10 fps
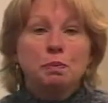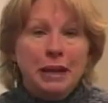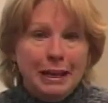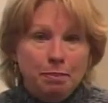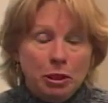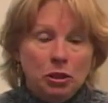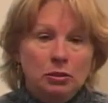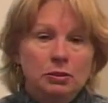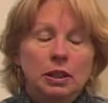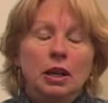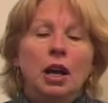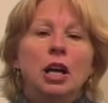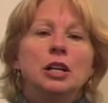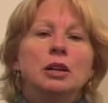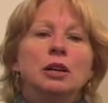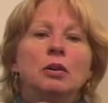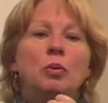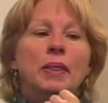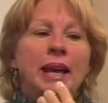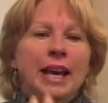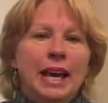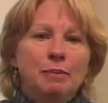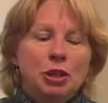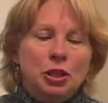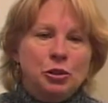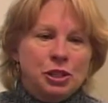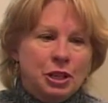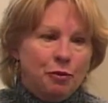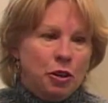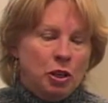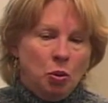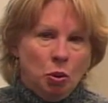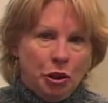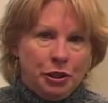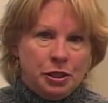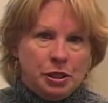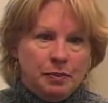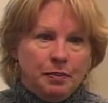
people, when they came to those difficult words,